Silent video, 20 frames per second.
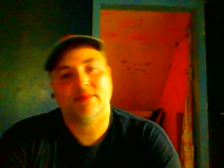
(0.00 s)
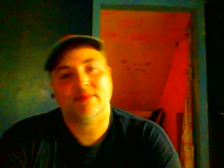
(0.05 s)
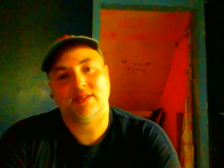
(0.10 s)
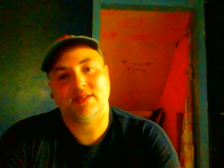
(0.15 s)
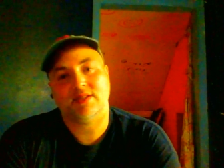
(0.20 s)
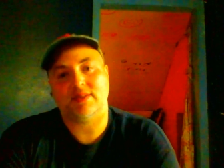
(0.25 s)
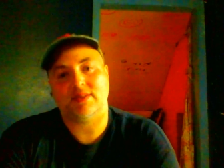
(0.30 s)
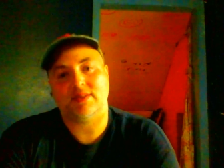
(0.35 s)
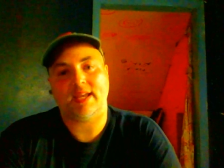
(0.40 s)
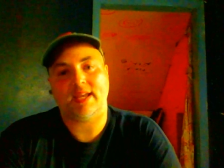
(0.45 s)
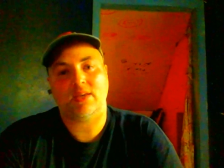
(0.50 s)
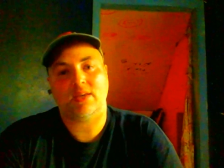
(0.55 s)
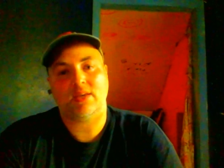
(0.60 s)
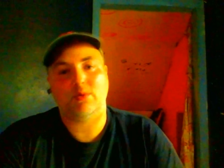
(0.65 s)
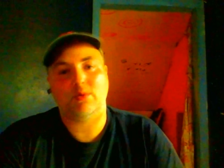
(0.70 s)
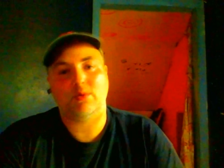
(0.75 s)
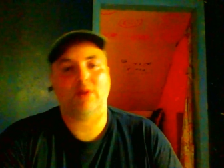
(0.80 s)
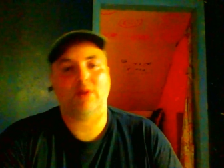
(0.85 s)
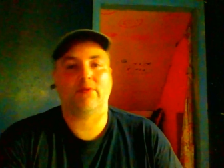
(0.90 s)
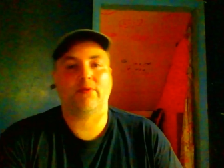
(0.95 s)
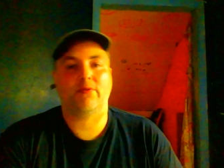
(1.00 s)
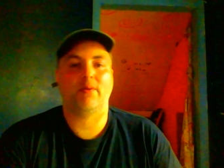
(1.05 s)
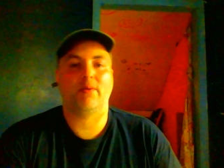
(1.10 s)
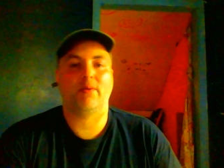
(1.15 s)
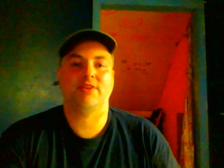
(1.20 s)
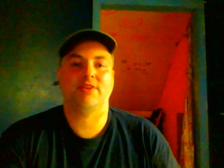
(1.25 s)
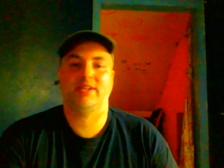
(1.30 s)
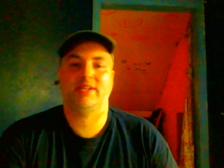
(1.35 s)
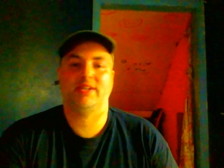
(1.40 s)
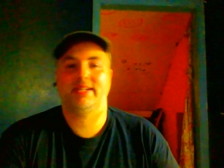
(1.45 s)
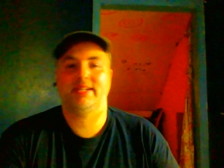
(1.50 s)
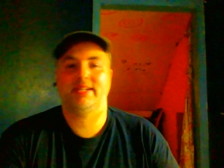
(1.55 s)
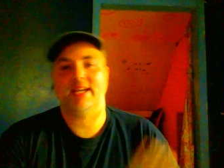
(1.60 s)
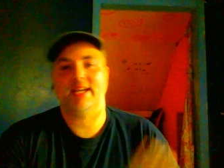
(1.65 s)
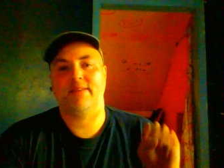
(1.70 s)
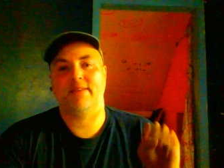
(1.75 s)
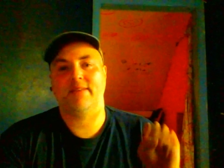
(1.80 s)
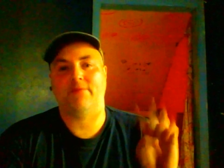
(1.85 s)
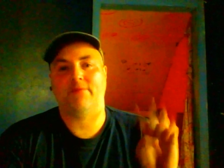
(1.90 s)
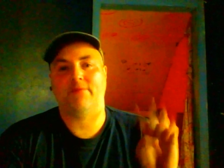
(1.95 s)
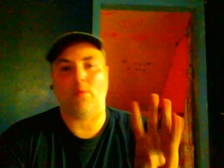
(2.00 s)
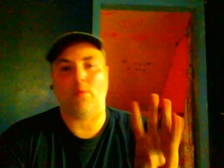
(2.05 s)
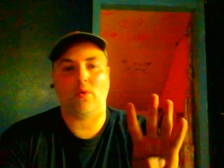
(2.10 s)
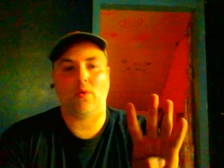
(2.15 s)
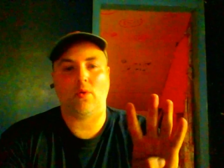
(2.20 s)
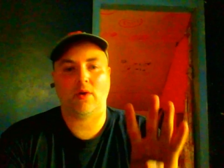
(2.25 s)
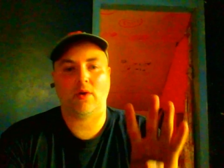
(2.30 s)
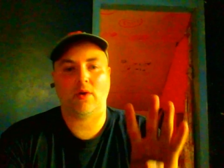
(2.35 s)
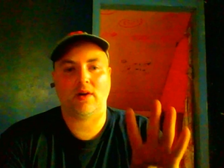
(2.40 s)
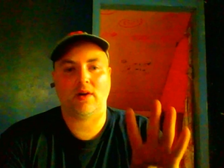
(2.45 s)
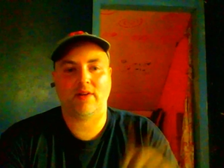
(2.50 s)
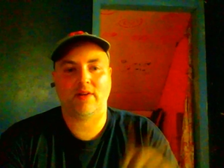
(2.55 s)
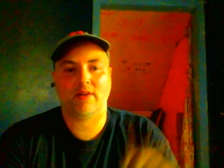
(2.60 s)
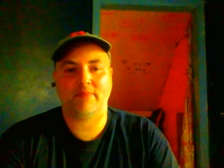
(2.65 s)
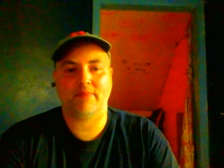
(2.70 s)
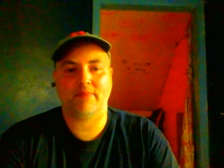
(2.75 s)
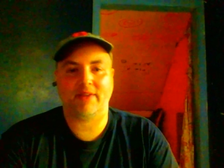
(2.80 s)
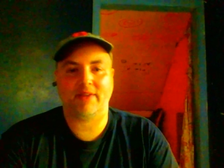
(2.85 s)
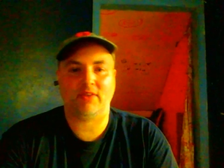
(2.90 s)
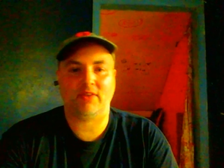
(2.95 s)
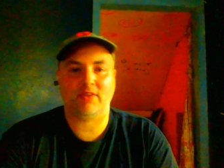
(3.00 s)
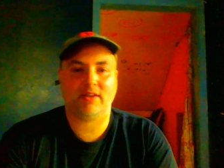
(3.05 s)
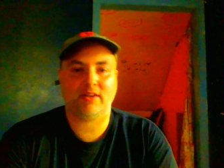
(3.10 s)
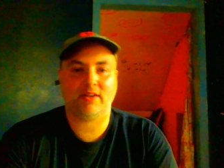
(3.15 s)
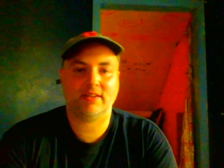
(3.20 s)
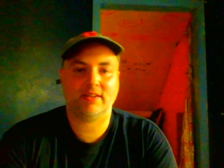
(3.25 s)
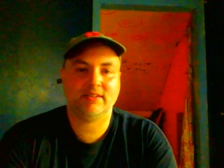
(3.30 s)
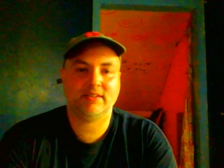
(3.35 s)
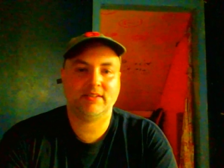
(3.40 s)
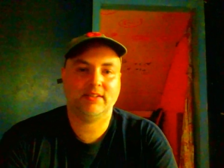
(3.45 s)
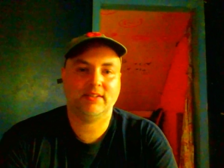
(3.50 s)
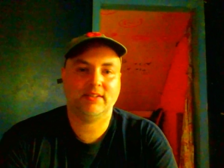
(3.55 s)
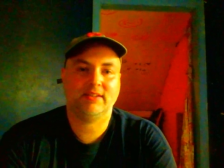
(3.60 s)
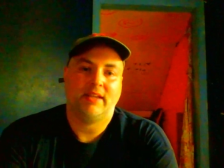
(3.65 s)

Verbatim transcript: So thank you all for watching day four of my vlog.